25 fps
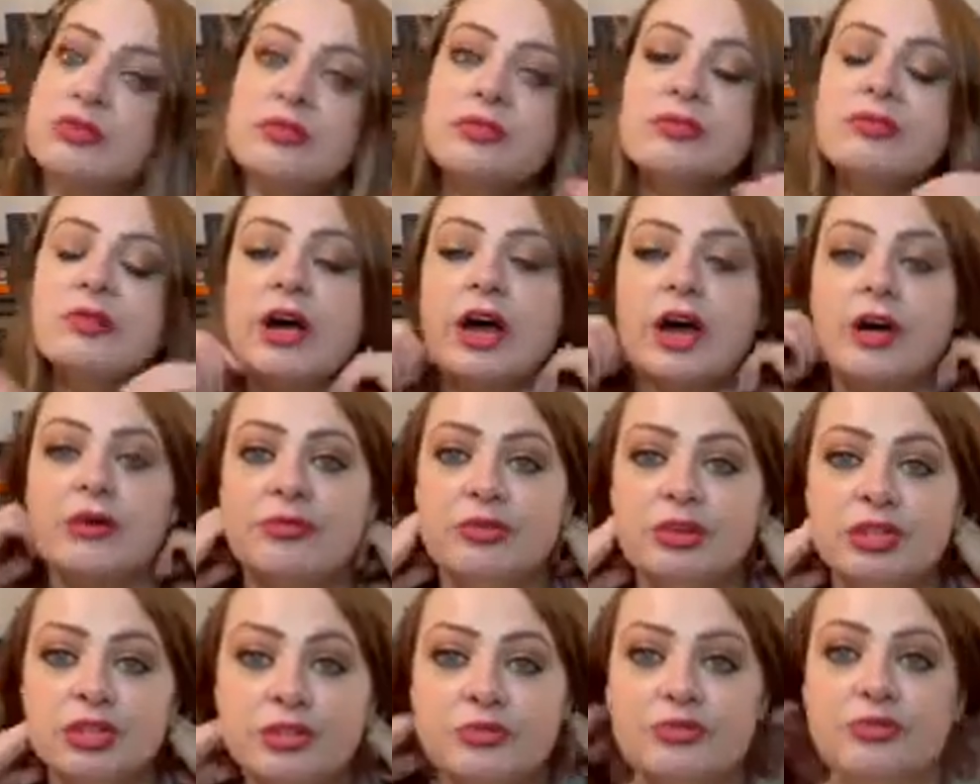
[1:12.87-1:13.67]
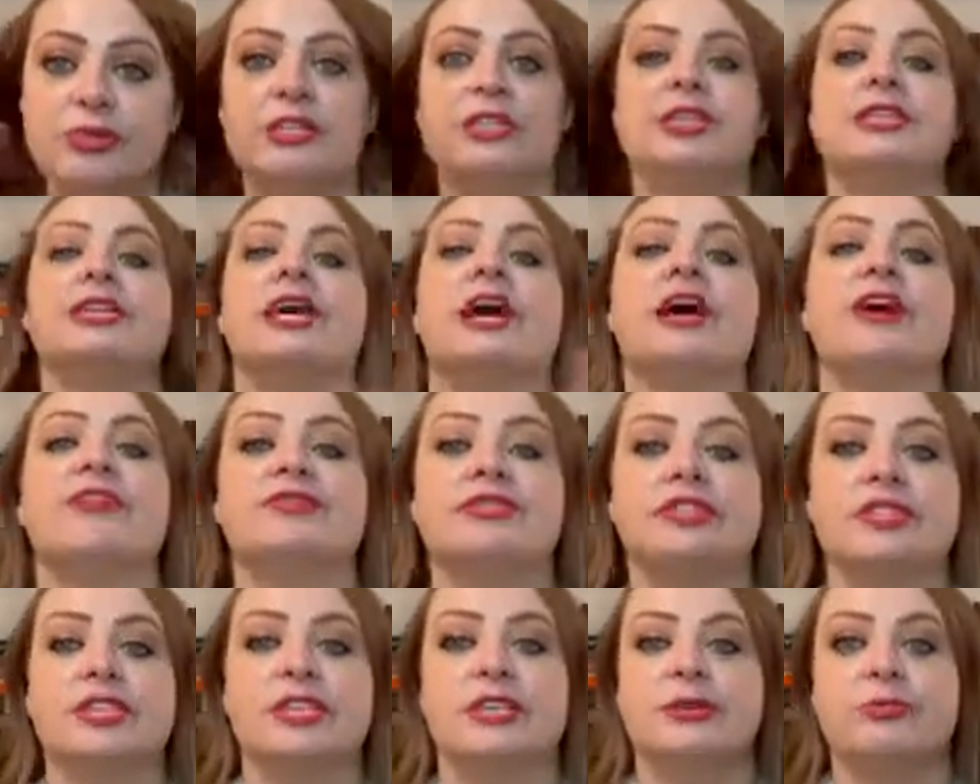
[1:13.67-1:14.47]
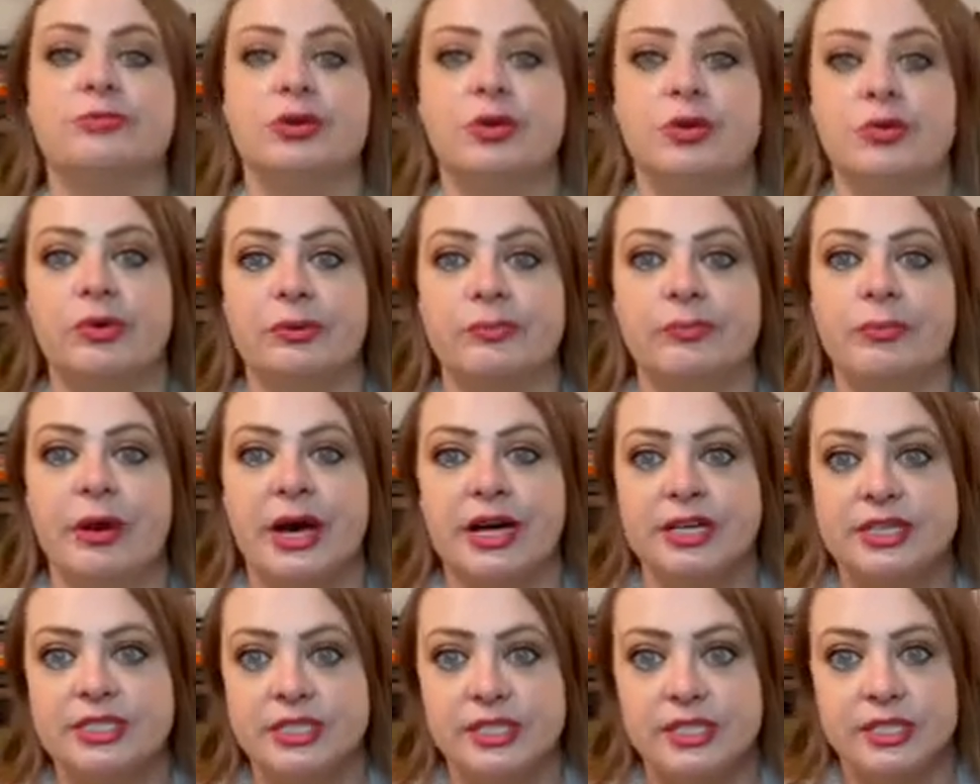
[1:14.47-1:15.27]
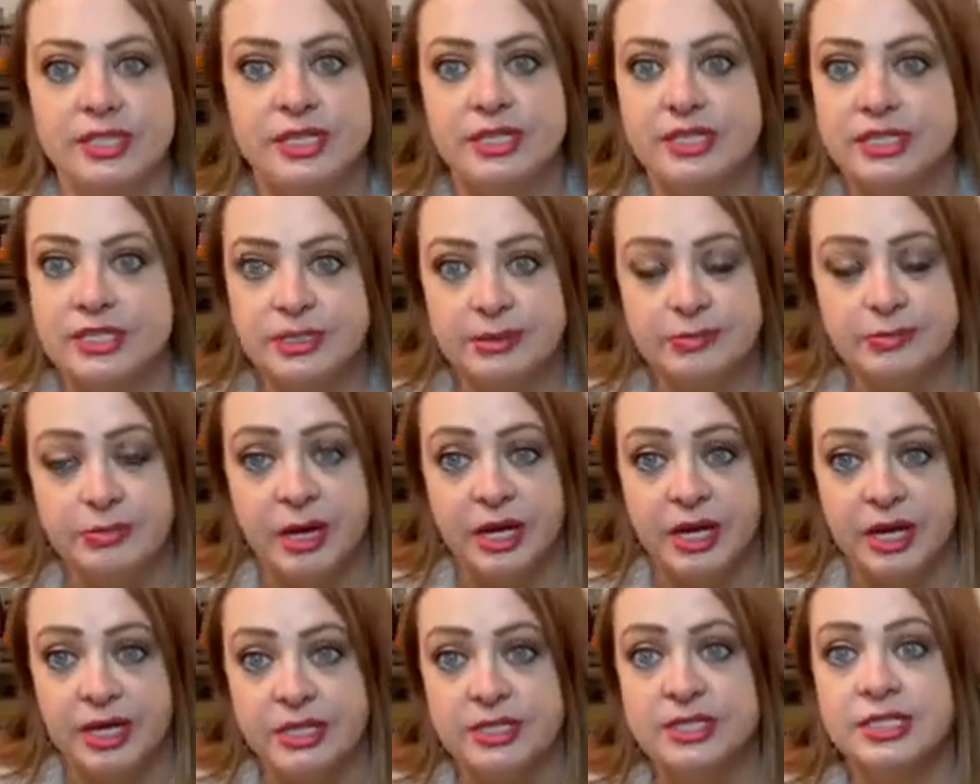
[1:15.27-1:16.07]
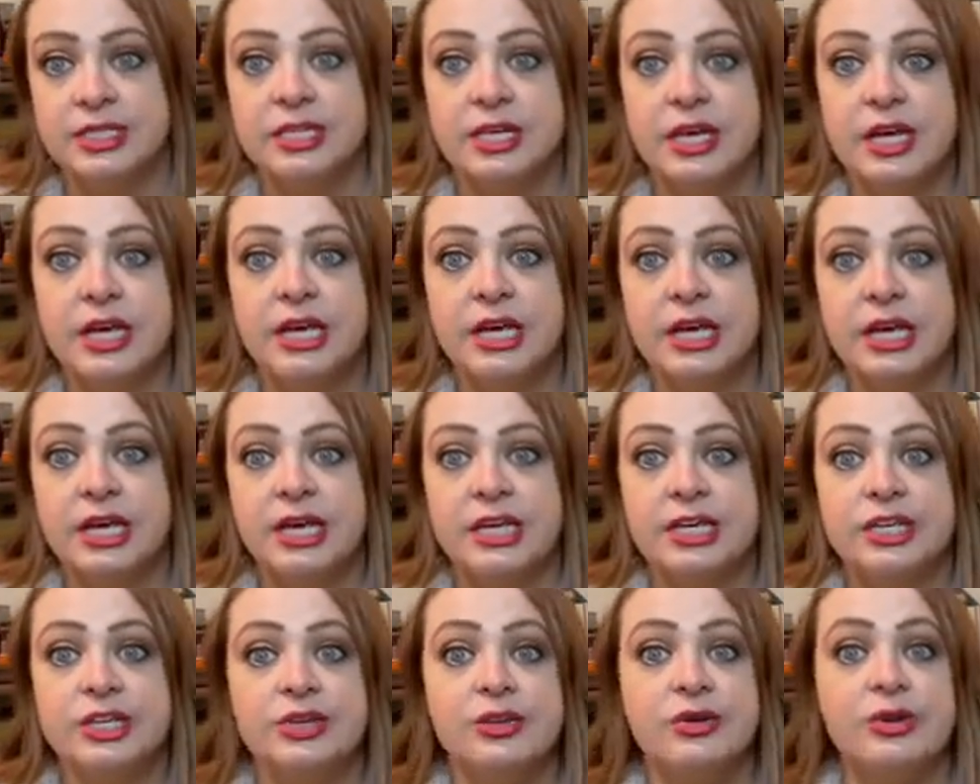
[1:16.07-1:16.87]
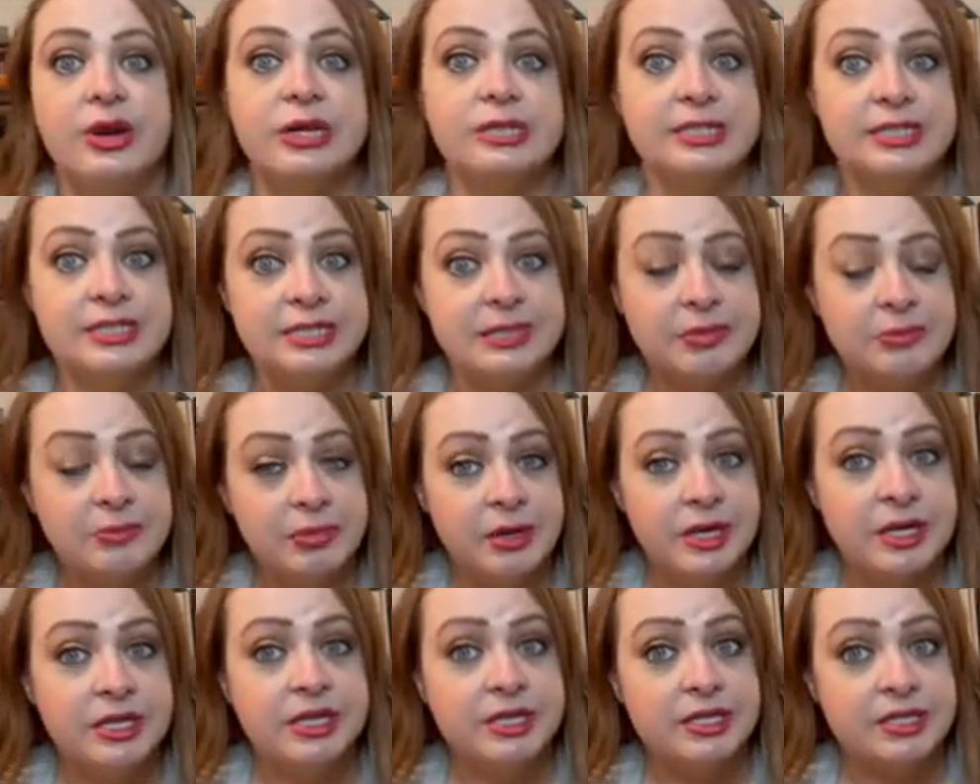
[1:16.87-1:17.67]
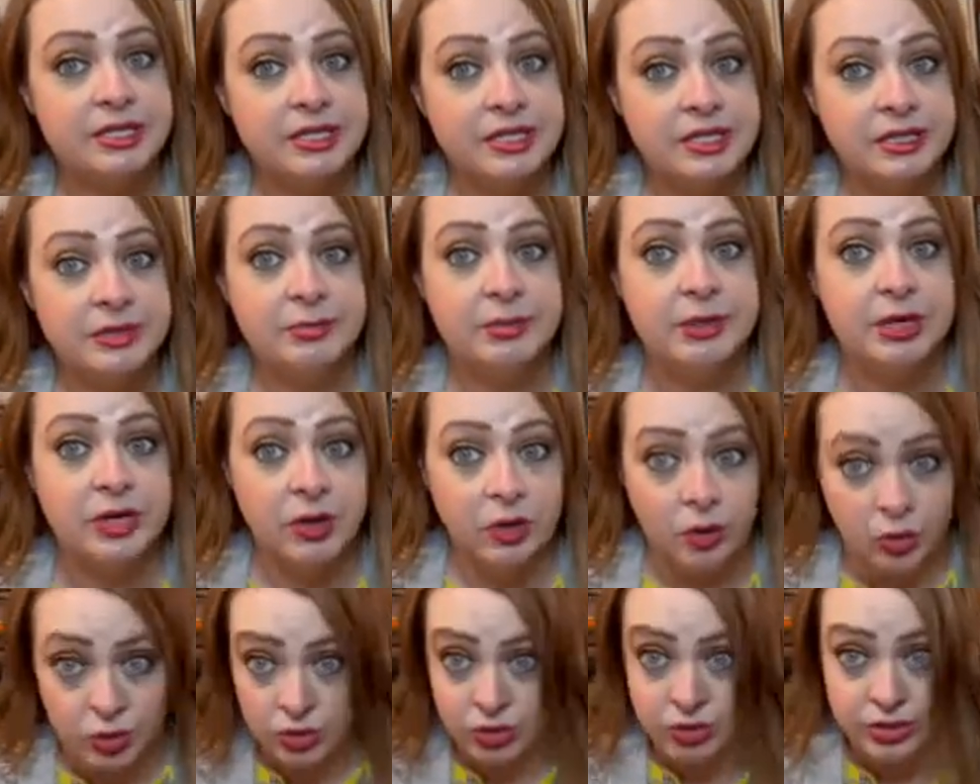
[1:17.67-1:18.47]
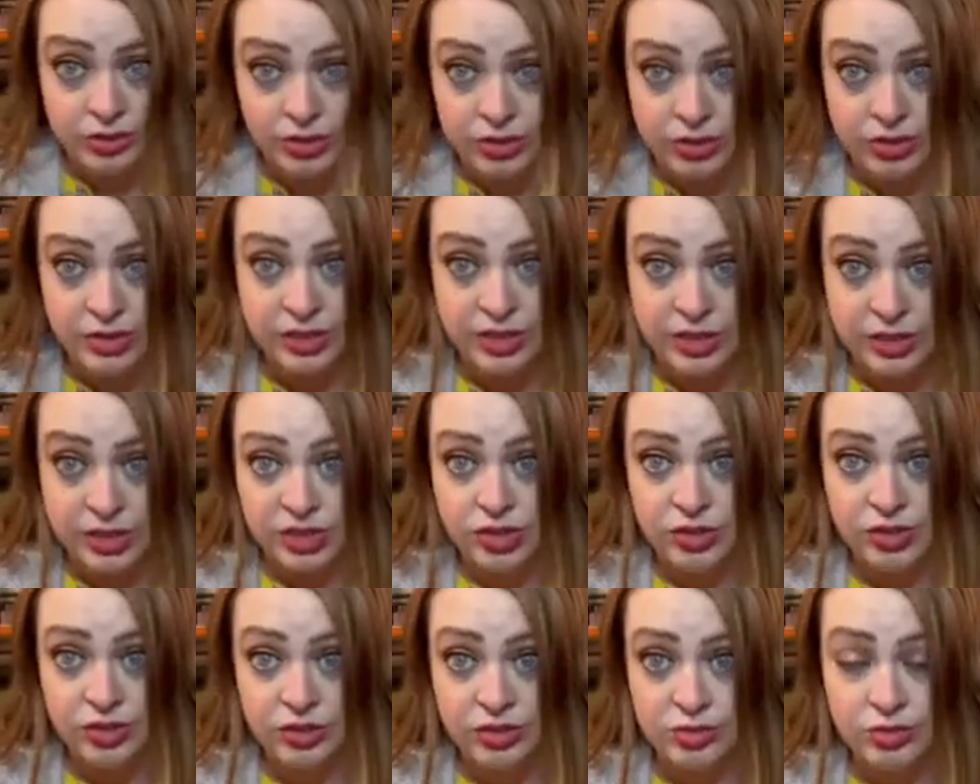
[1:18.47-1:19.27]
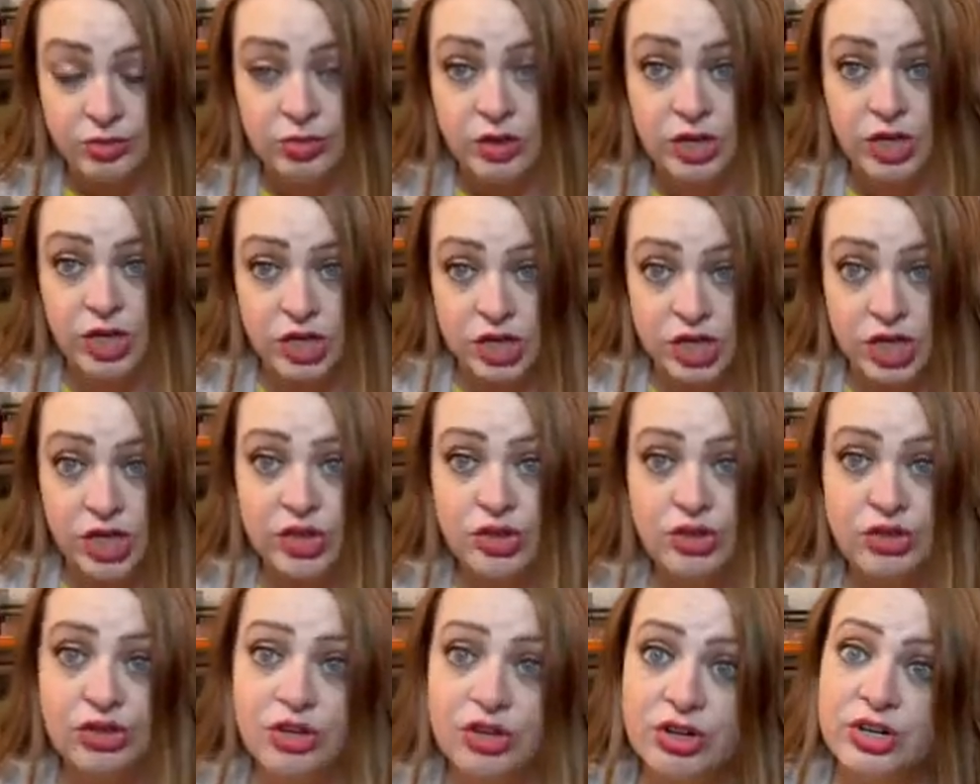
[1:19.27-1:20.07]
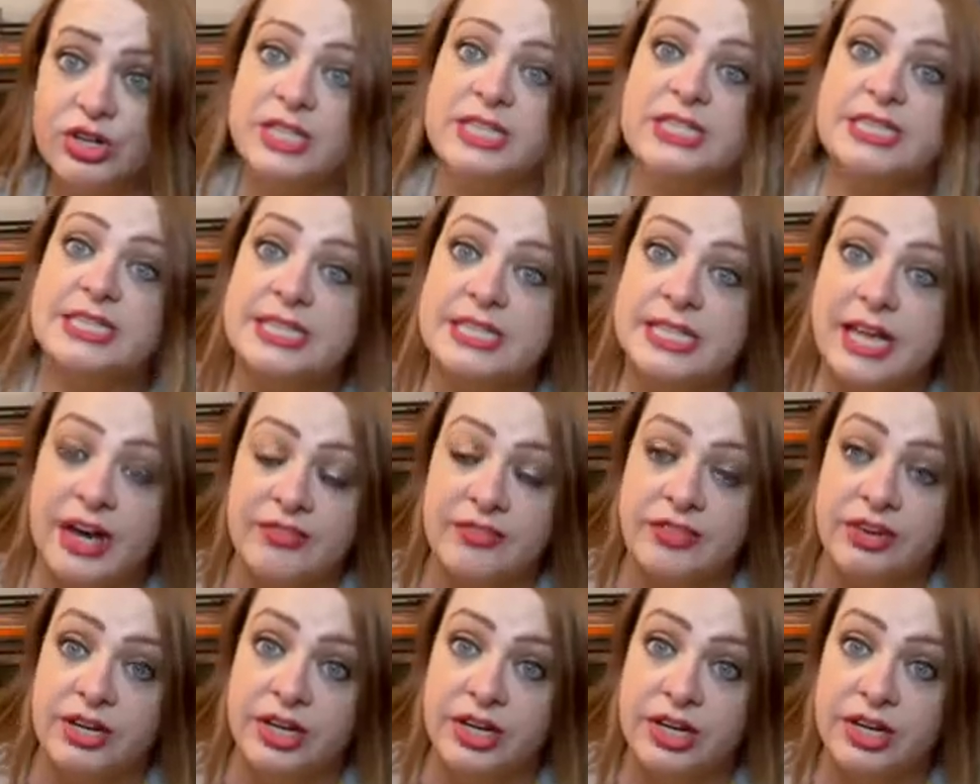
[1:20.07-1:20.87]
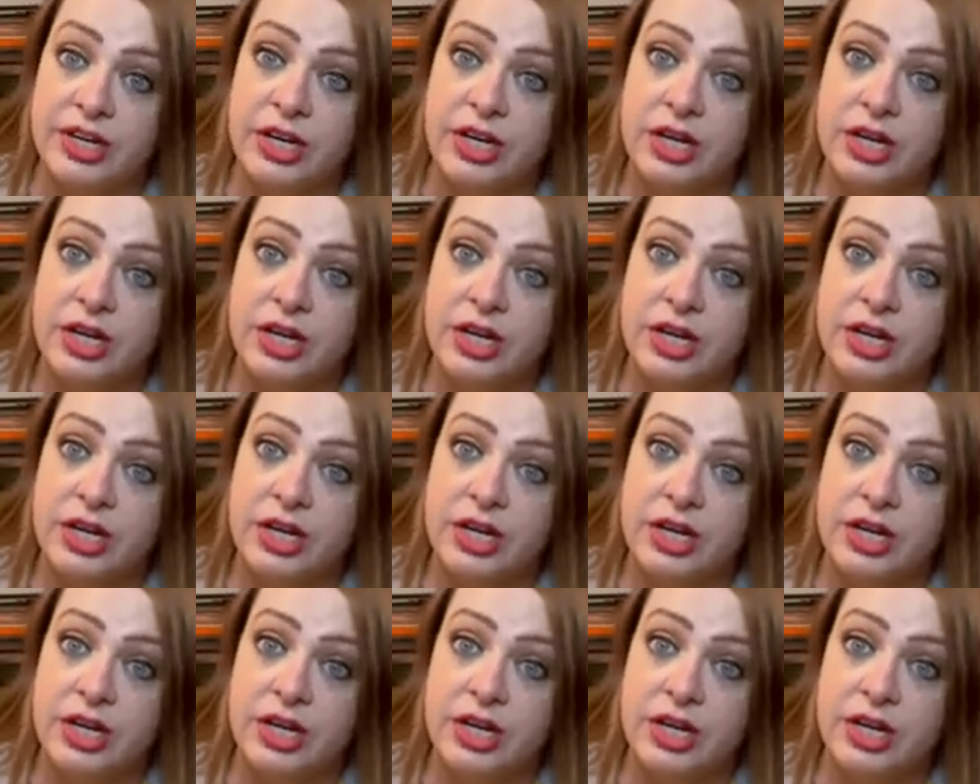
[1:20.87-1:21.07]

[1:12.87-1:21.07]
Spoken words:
I wish we didn't have to keep going back to this, but you know, as somebody a little bit older than you, you're 37.